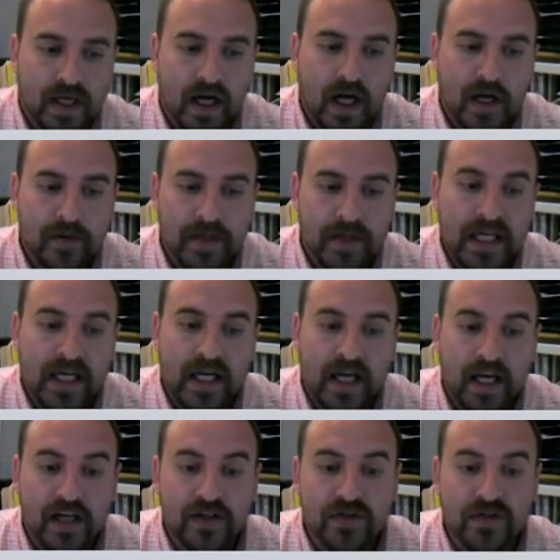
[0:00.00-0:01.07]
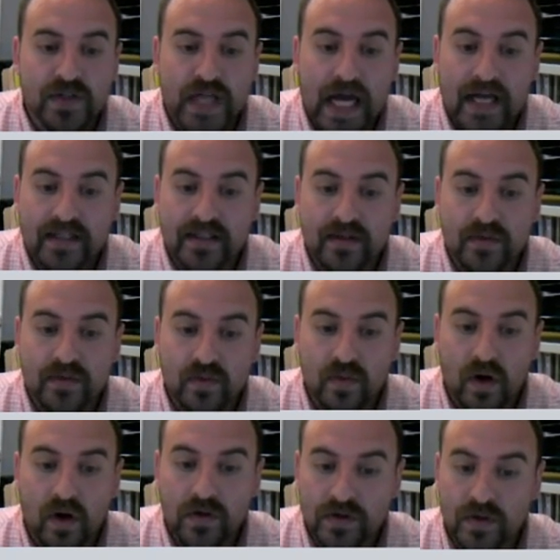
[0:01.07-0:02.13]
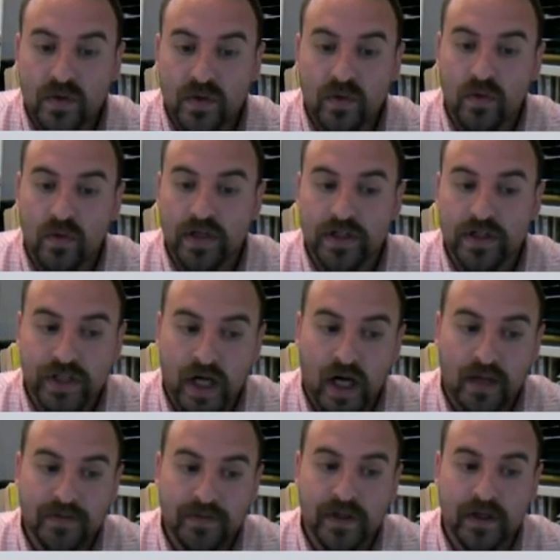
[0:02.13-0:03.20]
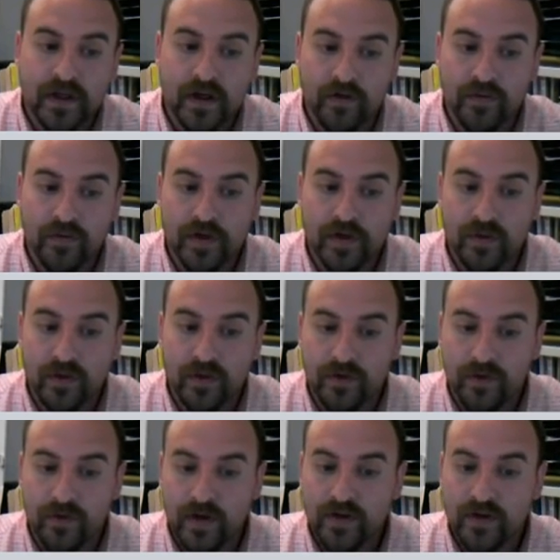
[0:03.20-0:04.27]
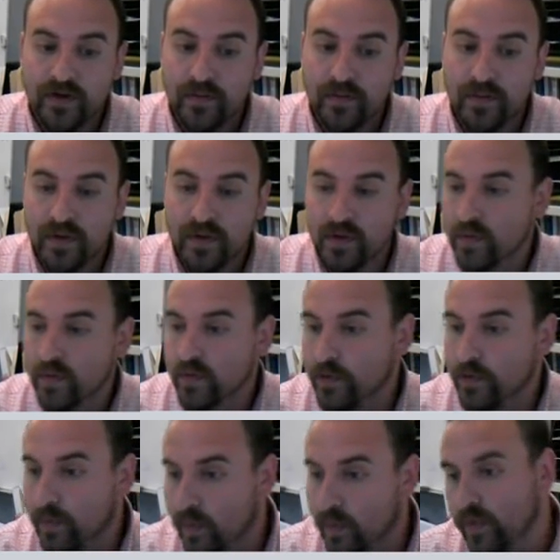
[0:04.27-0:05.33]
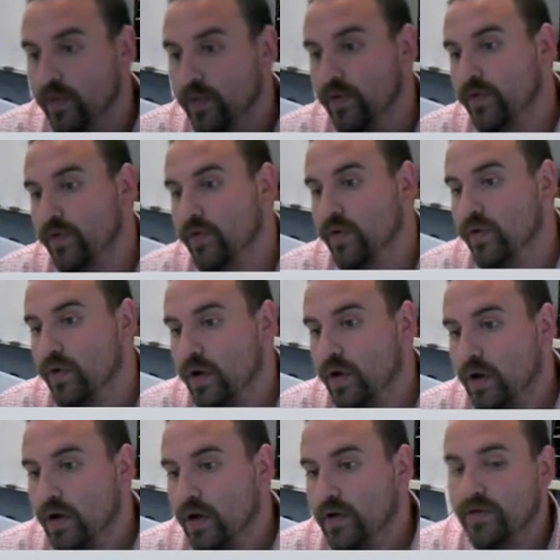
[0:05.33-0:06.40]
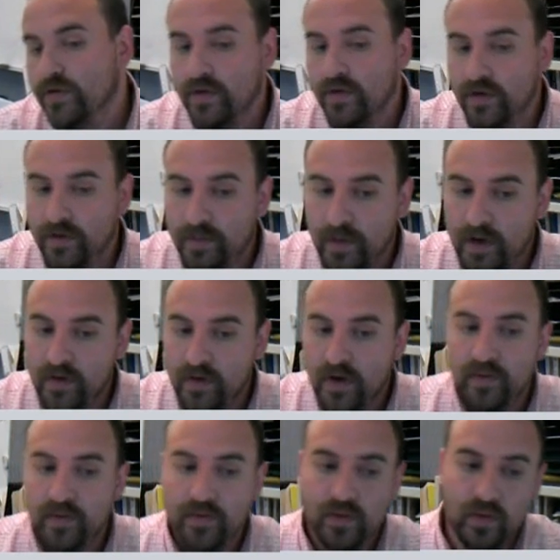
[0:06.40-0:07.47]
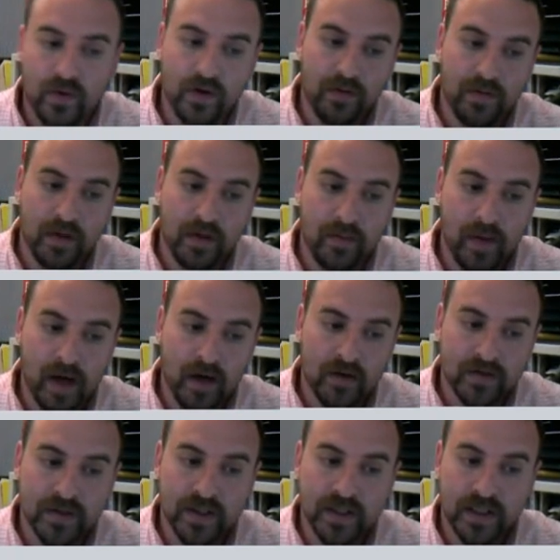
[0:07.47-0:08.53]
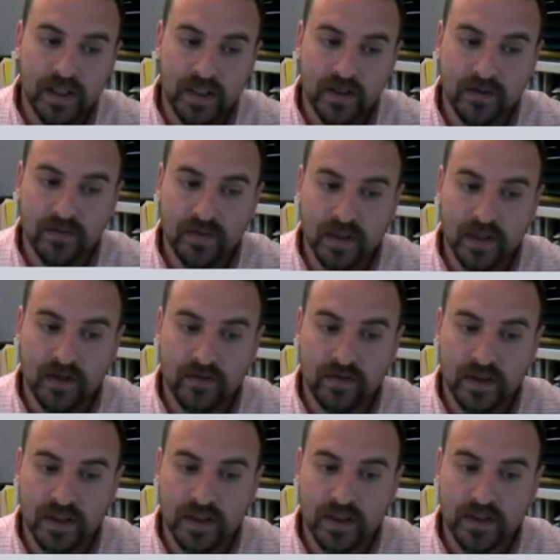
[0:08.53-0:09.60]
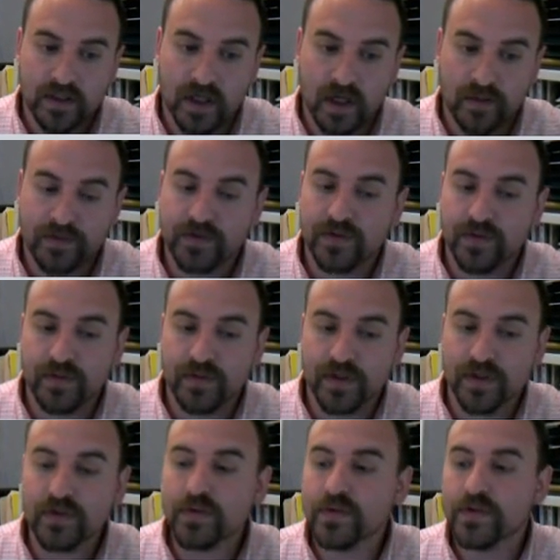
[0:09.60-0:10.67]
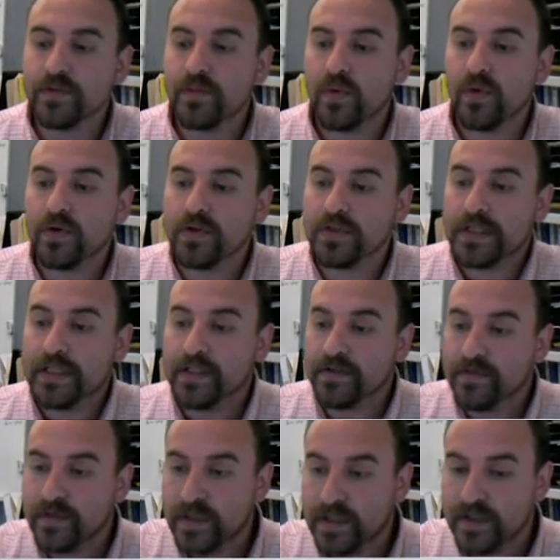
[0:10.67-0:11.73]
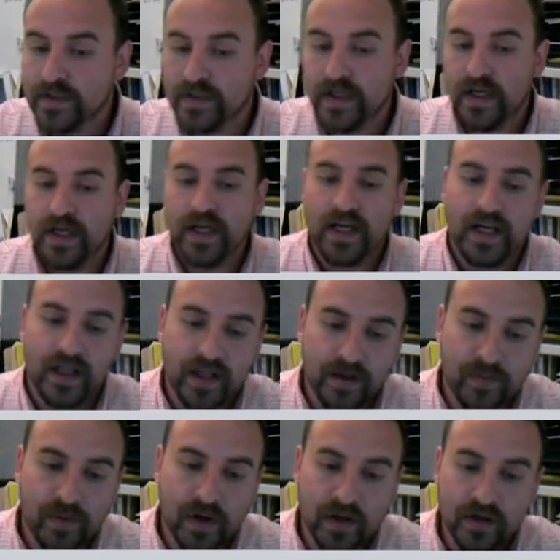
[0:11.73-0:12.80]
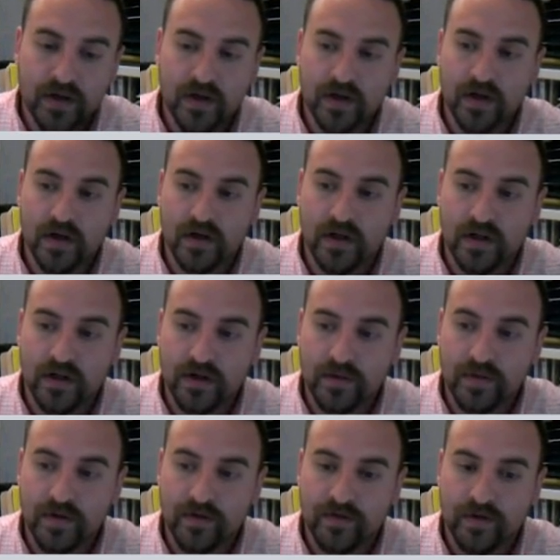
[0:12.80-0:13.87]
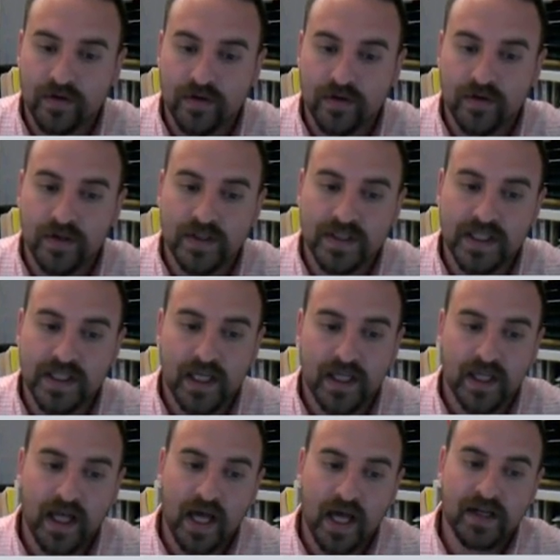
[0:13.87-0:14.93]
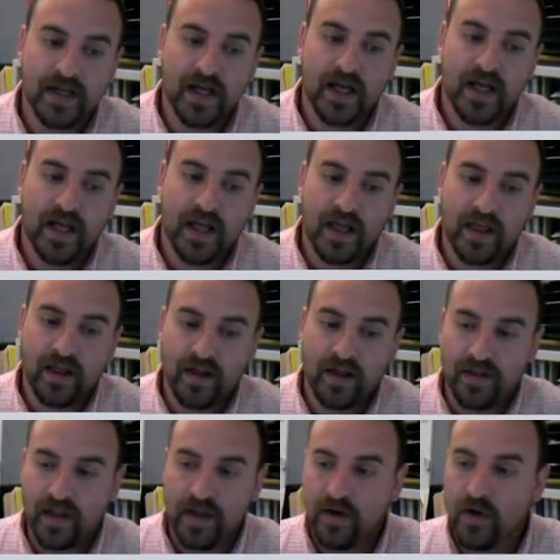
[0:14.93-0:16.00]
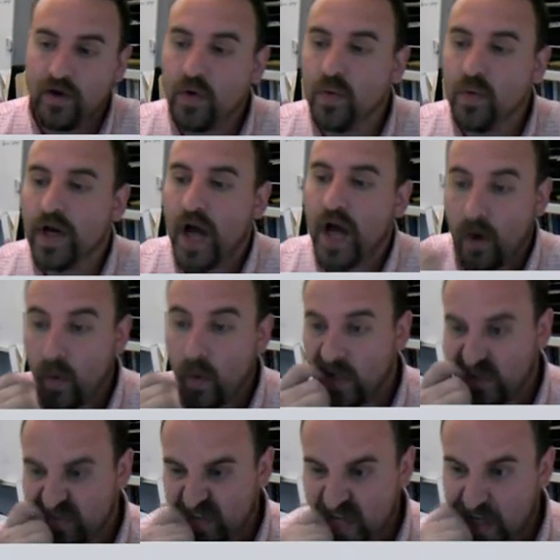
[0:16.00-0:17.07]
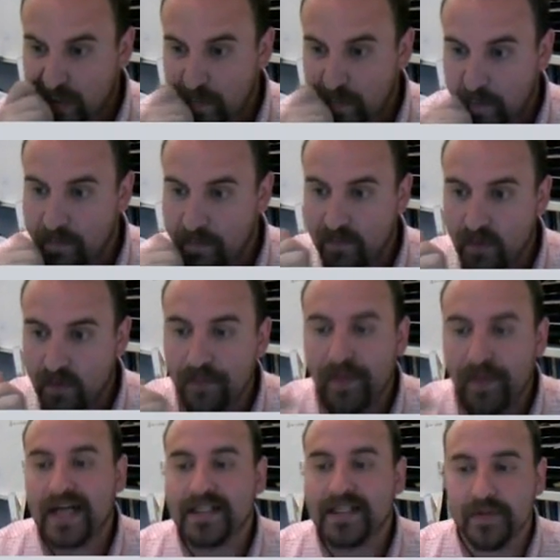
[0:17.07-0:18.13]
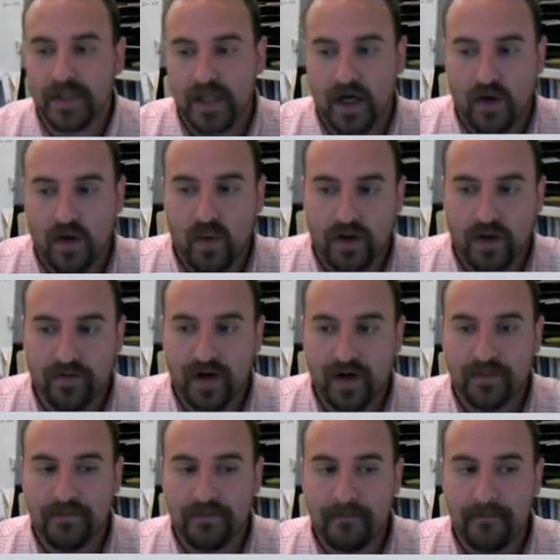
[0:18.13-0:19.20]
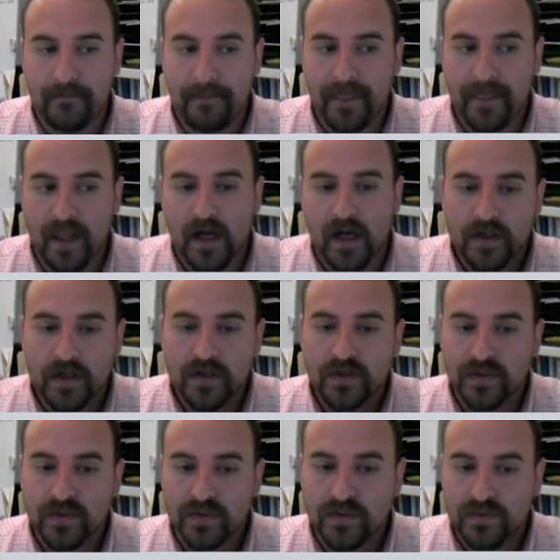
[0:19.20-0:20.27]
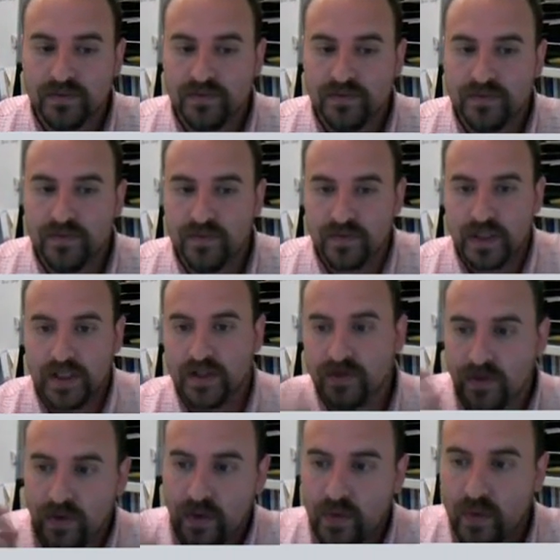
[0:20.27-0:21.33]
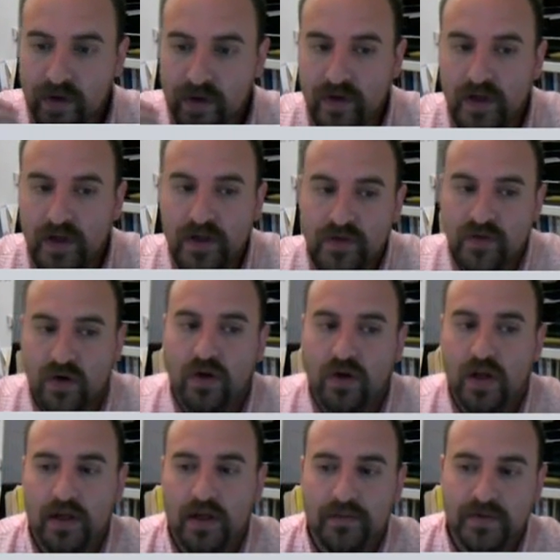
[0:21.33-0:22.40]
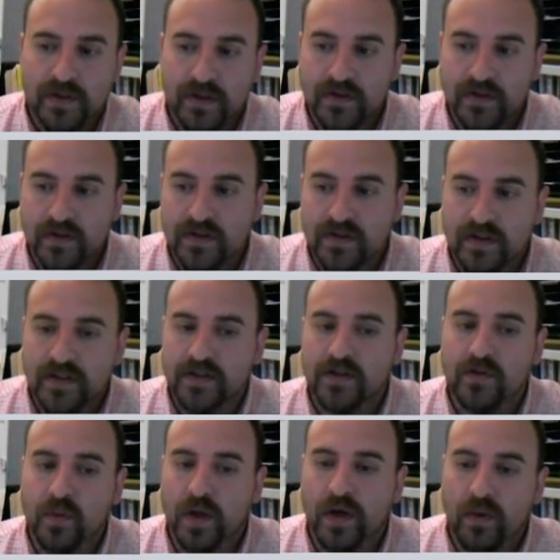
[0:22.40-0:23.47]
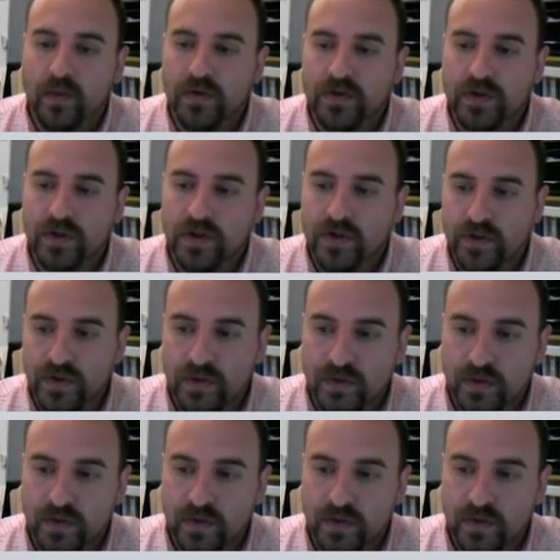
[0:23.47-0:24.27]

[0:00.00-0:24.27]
economy, Andrew Jackson also awarded jobs in the government to his friends and political supporters. So this paragraph is going to be about him giving jobs to political supporters and his friends, and they probably could have gone a little bit further and said that who were not qualified, or possibly not qualified. So these are 3 very strong claim sentences. This is what I want you to do.